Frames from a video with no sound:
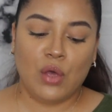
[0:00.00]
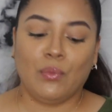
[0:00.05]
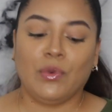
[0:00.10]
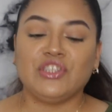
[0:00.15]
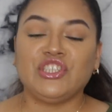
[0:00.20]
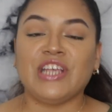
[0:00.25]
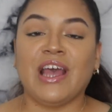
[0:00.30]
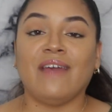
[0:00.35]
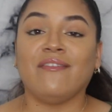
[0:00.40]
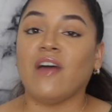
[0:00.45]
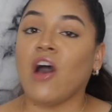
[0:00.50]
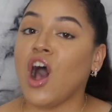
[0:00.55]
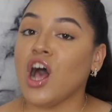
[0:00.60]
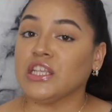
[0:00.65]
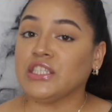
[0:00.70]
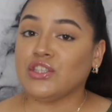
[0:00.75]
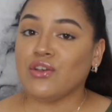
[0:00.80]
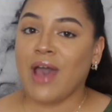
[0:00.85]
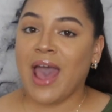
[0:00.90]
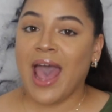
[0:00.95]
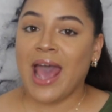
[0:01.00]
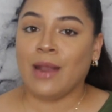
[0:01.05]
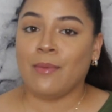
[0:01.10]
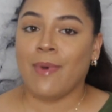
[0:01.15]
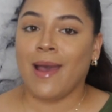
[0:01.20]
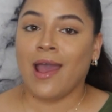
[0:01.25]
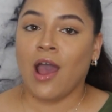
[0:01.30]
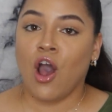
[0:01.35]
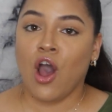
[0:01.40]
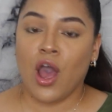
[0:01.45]
which I've also had
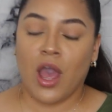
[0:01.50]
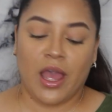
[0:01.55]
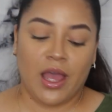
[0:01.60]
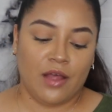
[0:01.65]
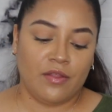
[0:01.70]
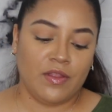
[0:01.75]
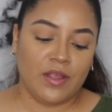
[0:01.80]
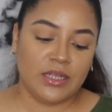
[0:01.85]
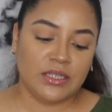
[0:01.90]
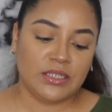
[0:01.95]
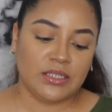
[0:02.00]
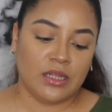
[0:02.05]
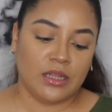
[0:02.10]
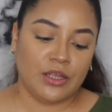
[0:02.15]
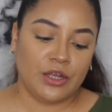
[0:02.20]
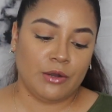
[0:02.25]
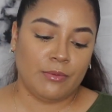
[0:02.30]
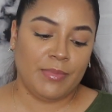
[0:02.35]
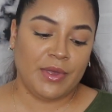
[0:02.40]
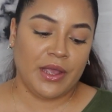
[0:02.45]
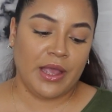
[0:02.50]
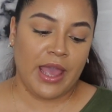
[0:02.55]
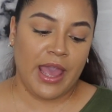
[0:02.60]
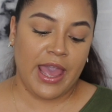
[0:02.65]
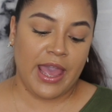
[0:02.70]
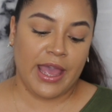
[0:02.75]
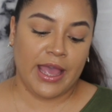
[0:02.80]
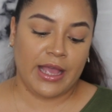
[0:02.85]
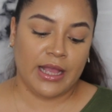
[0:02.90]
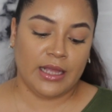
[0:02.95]
my eye on this a little
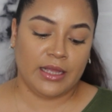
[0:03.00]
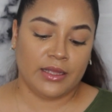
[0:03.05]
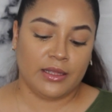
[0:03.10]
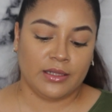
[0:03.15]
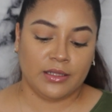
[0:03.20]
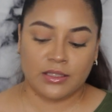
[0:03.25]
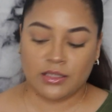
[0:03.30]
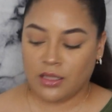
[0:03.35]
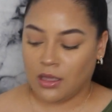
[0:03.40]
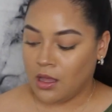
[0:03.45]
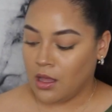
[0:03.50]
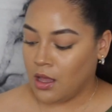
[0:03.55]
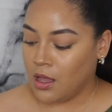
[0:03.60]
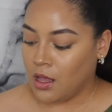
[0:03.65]
bit, and